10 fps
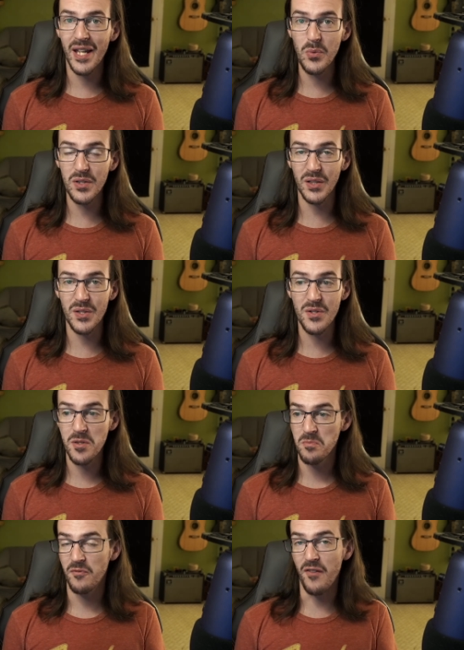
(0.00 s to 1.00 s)
It would
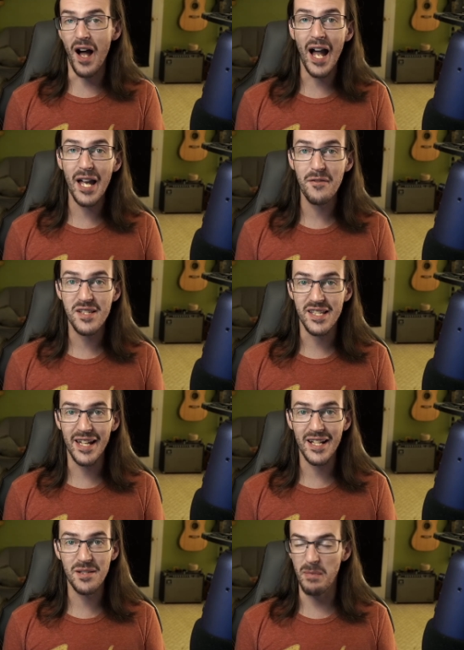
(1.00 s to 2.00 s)
lose five, six,